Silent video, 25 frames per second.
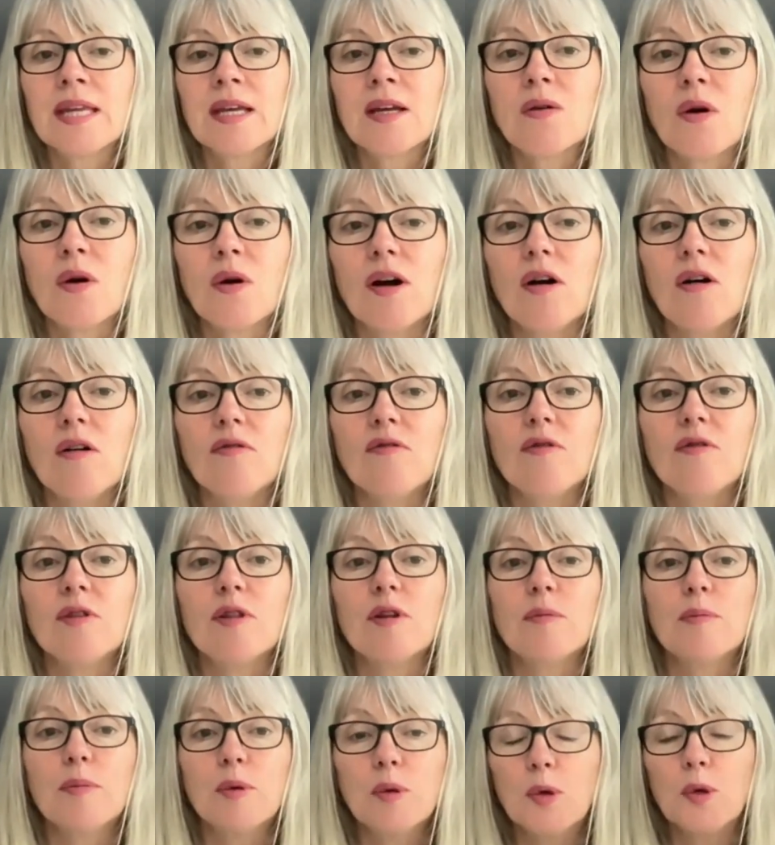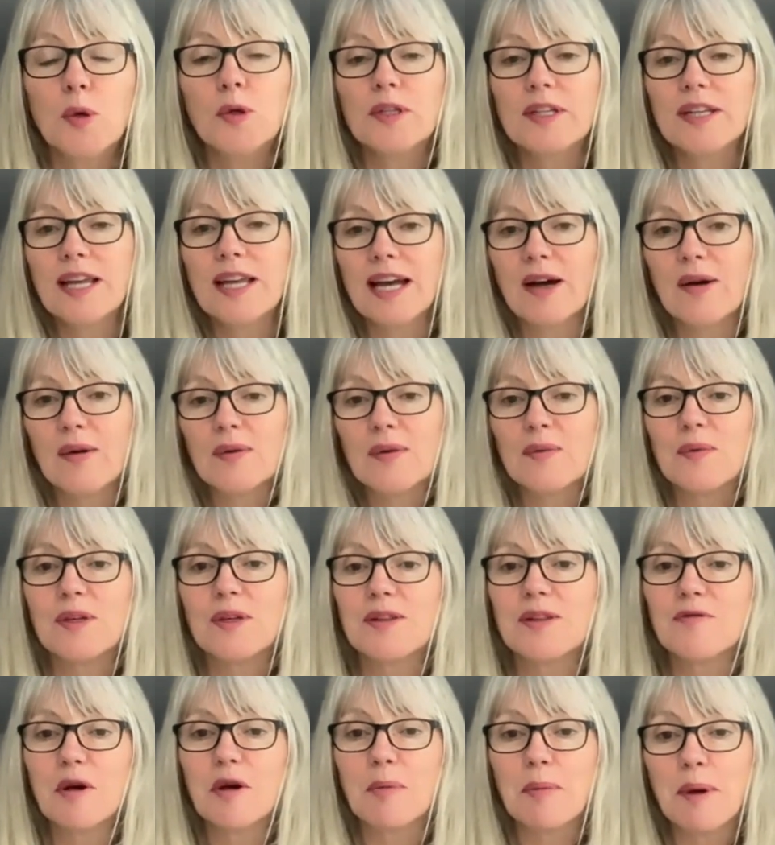Quite often the board now
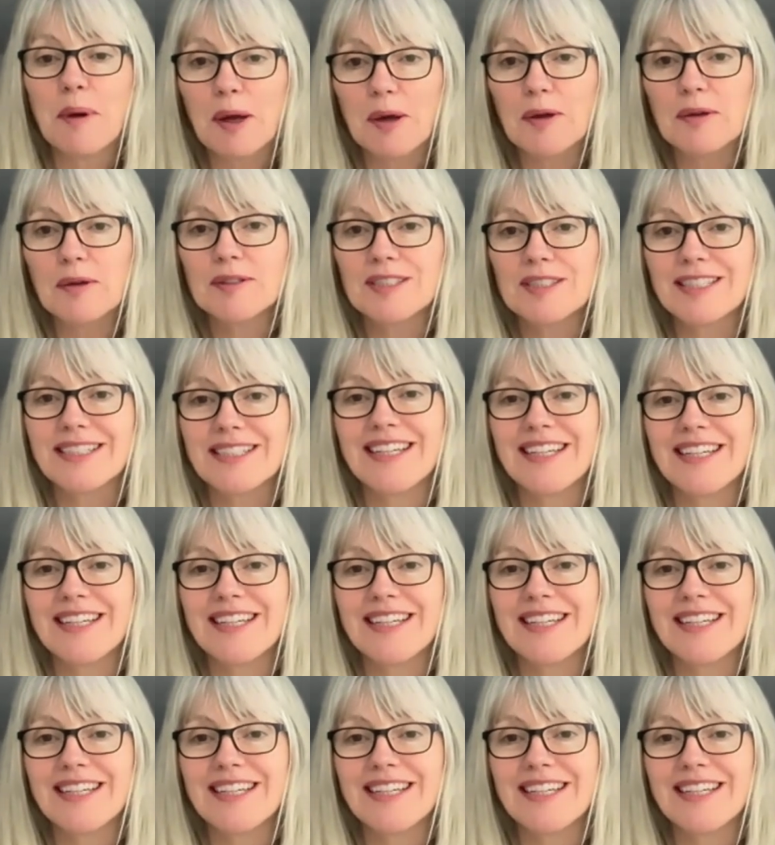with remote